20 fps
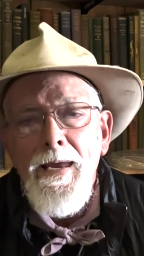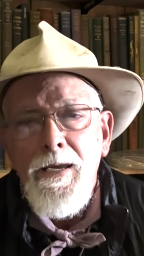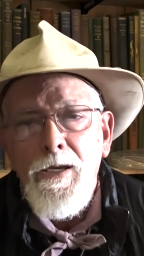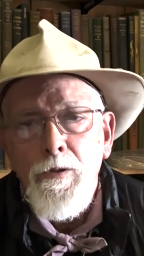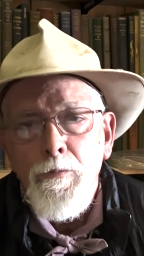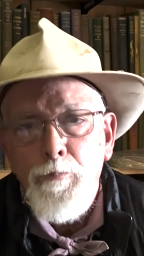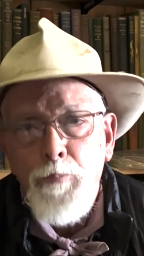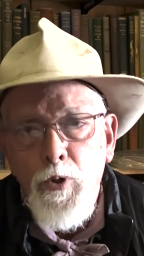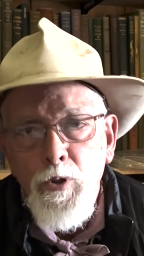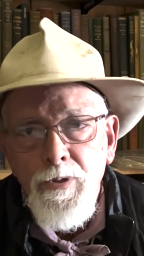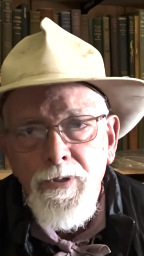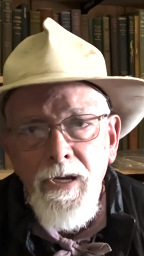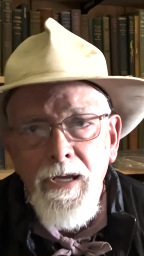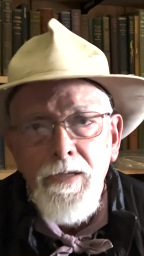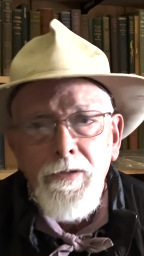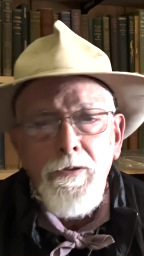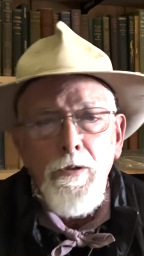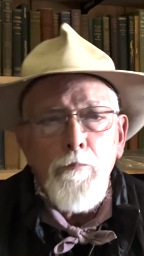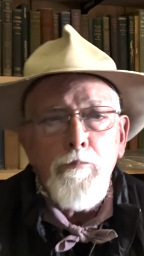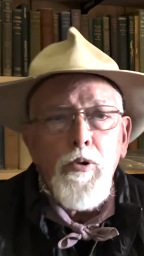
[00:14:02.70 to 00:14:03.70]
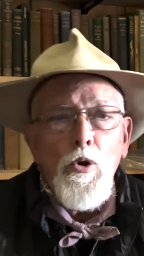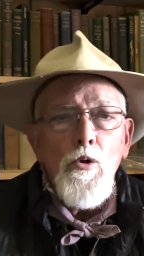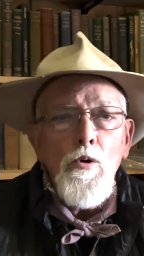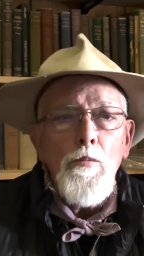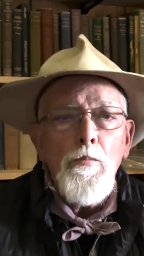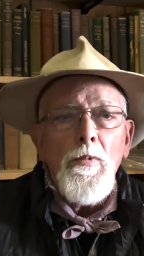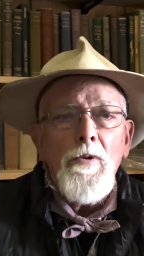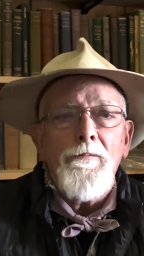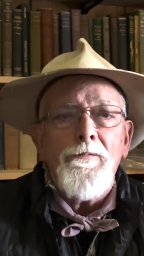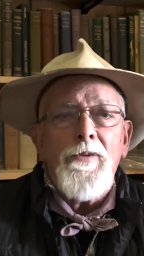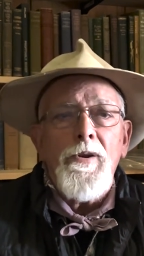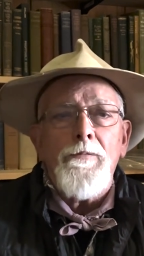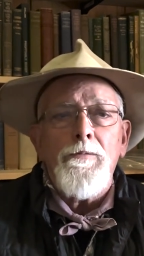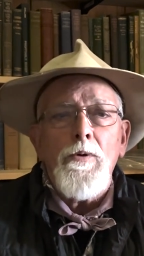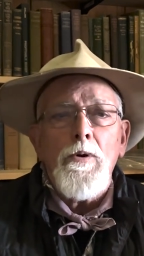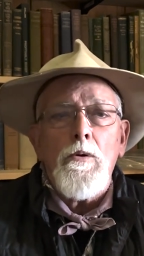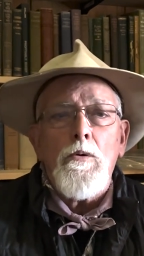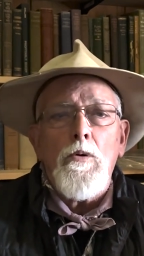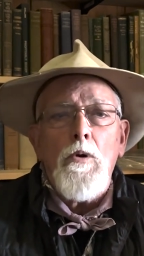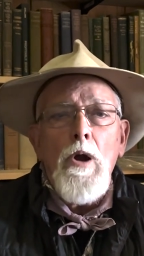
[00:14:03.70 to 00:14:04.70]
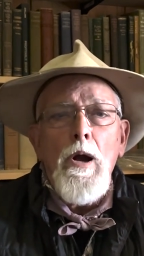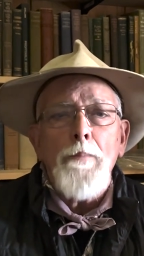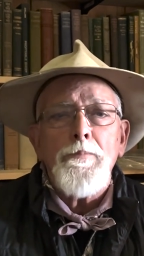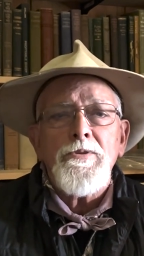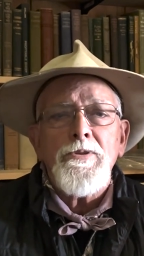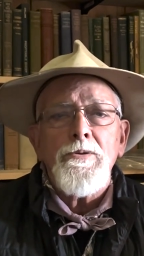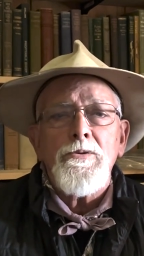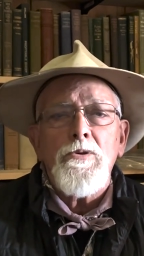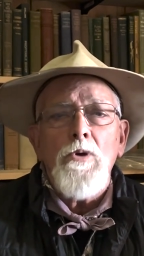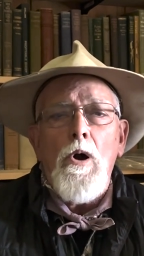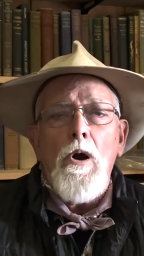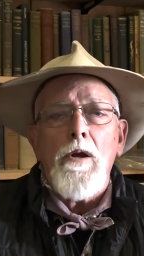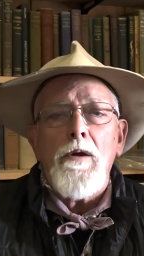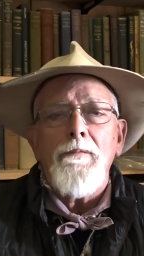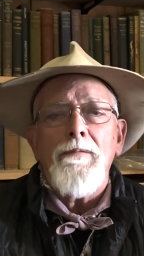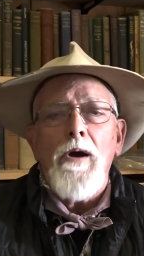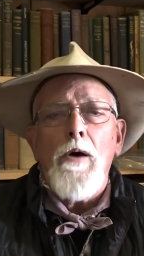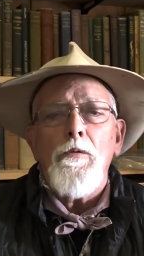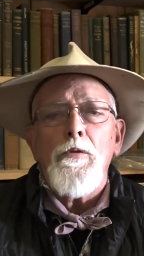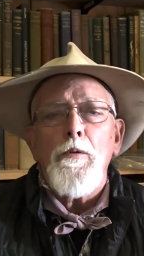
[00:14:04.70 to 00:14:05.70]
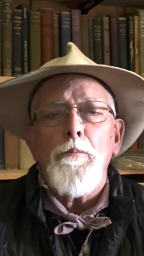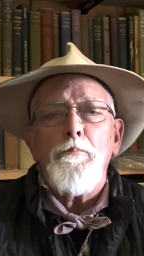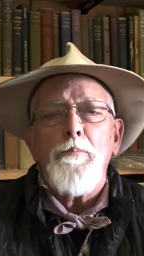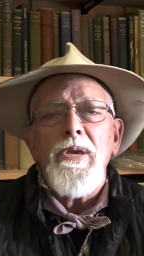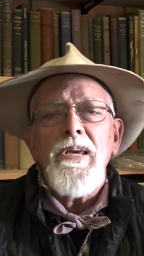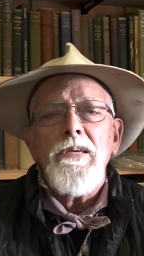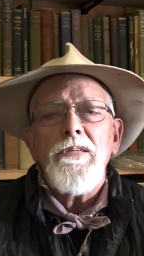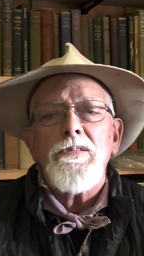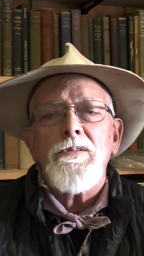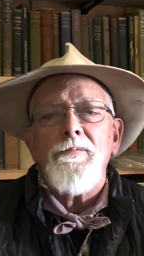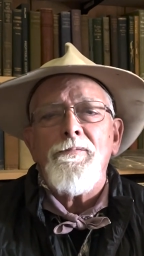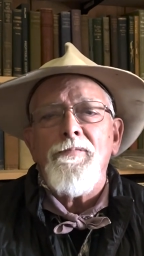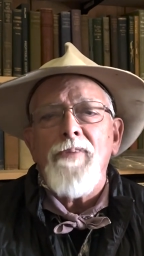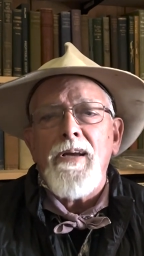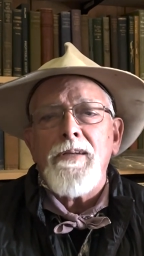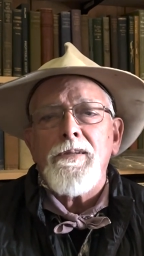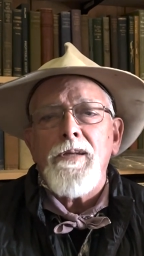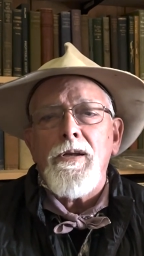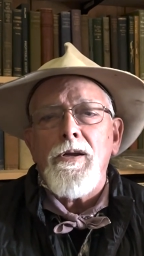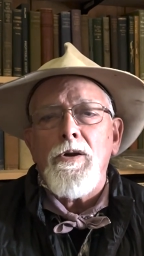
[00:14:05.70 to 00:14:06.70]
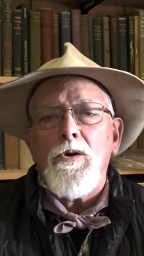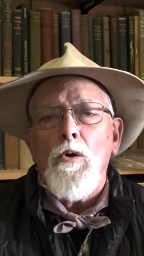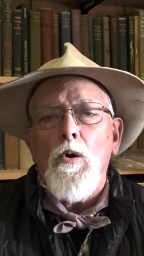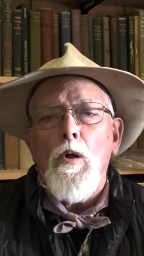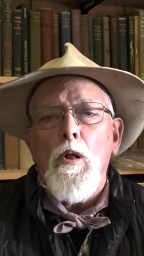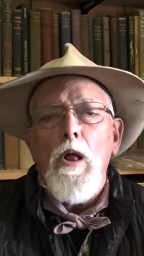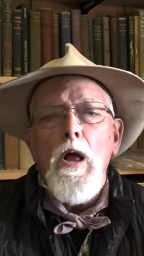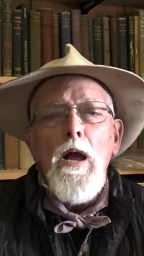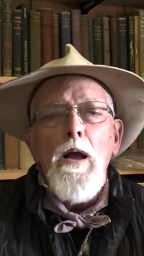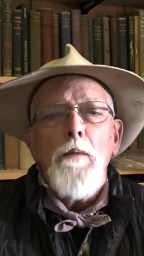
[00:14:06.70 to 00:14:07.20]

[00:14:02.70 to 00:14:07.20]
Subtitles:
could predict the bloom of different crops and talk of how the bees affected it all,